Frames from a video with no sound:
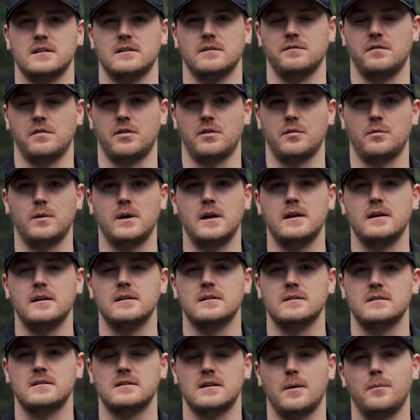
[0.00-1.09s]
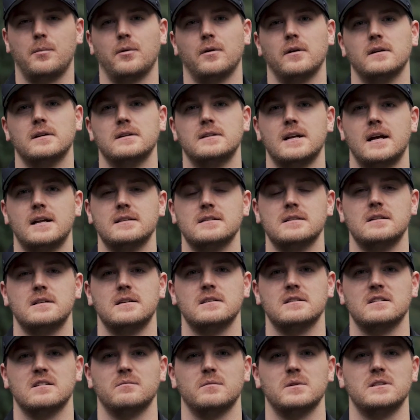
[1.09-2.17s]
it of 3 separate
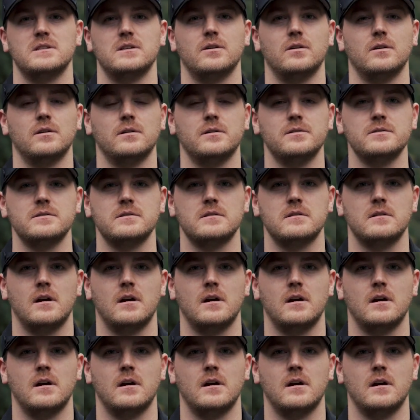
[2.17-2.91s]
densities of materials.